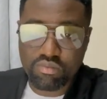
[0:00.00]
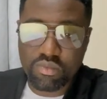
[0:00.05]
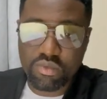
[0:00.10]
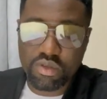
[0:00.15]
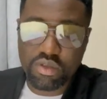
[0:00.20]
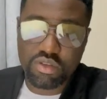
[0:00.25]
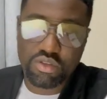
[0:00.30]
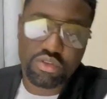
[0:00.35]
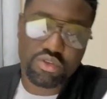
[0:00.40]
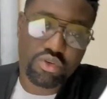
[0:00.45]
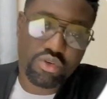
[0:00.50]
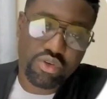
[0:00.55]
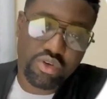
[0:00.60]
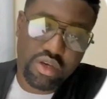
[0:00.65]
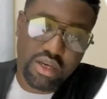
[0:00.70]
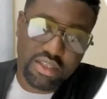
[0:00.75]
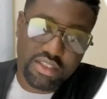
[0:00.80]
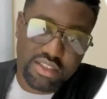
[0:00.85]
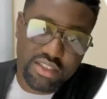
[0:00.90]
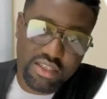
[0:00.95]
So you
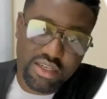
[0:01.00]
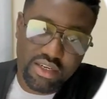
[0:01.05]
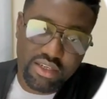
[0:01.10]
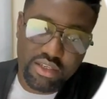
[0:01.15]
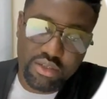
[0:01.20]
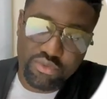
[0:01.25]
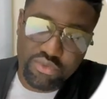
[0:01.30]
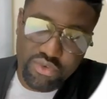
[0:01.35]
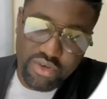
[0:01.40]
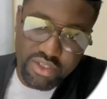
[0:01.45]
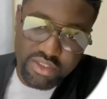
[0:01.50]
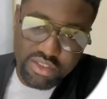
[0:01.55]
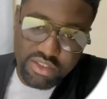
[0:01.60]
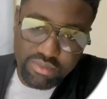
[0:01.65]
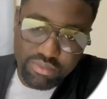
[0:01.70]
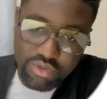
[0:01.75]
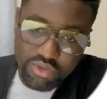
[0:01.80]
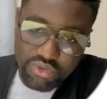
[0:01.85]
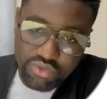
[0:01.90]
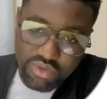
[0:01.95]
can see the difference
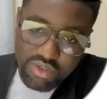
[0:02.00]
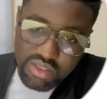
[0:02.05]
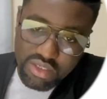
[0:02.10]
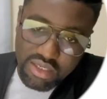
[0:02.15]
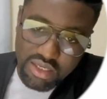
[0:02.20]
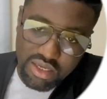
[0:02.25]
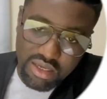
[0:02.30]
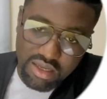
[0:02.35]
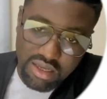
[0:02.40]
between the